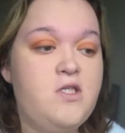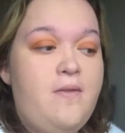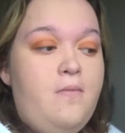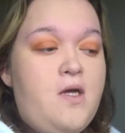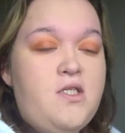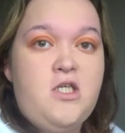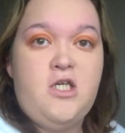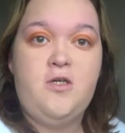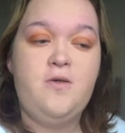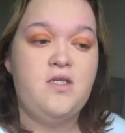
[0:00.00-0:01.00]
And then what I
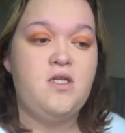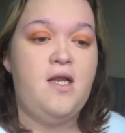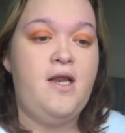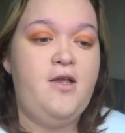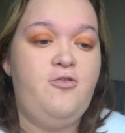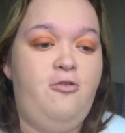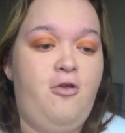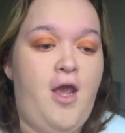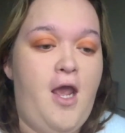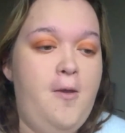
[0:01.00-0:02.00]
do is I
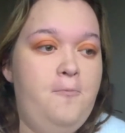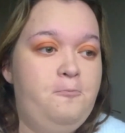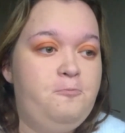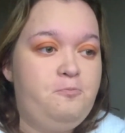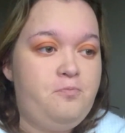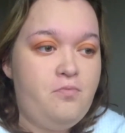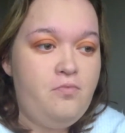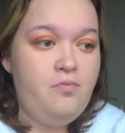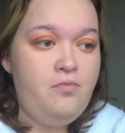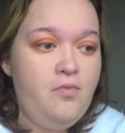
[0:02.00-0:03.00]
literally,
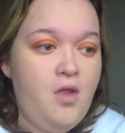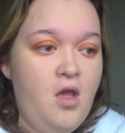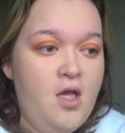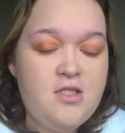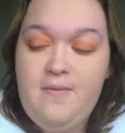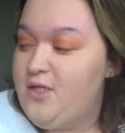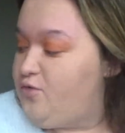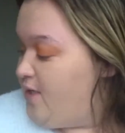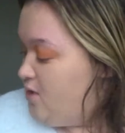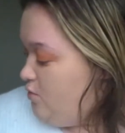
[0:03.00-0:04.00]
to make
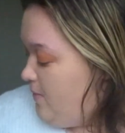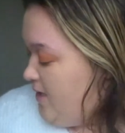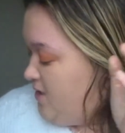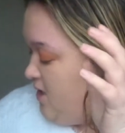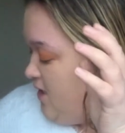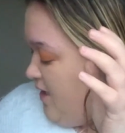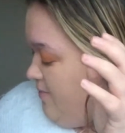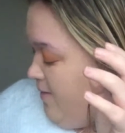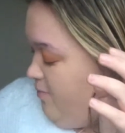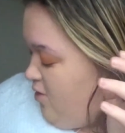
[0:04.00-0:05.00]
sure it is all blended, I take
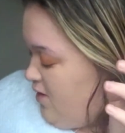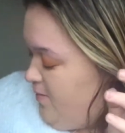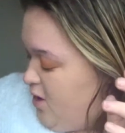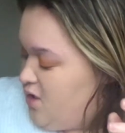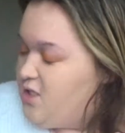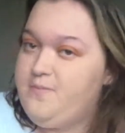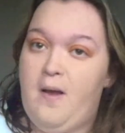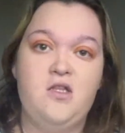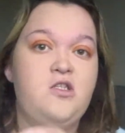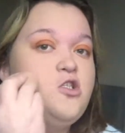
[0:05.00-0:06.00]
my Primark
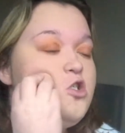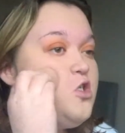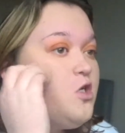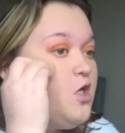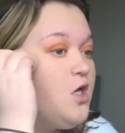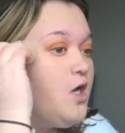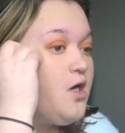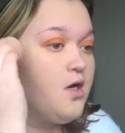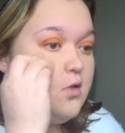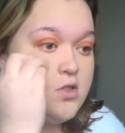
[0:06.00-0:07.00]
sponge
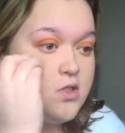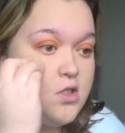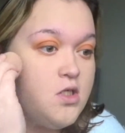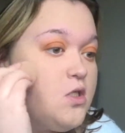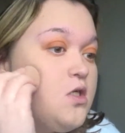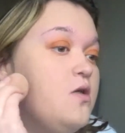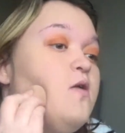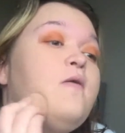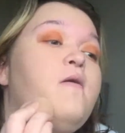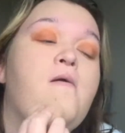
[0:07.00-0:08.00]
and I just
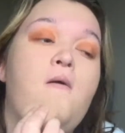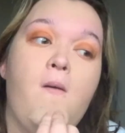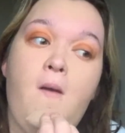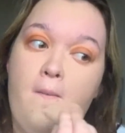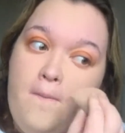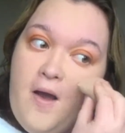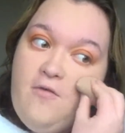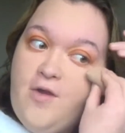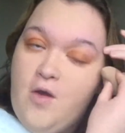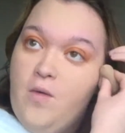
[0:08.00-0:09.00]

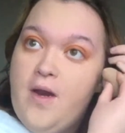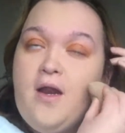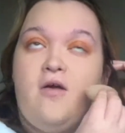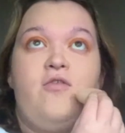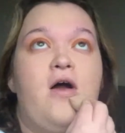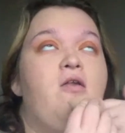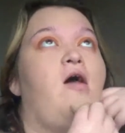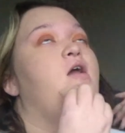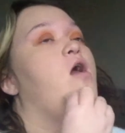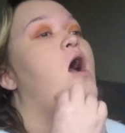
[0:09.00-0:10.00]
buff it all in. I find,
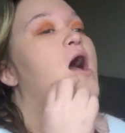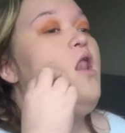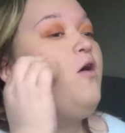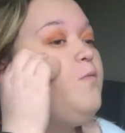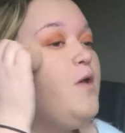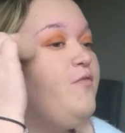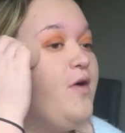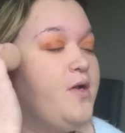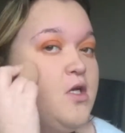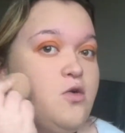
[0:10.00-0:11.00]
like, I love putting
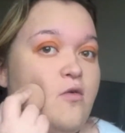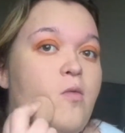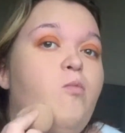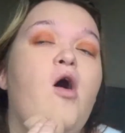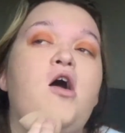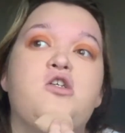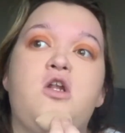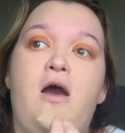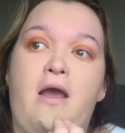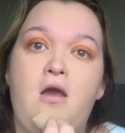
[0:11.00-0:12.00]
foundation on a brush.
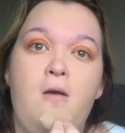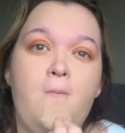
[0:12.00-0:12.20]
Like,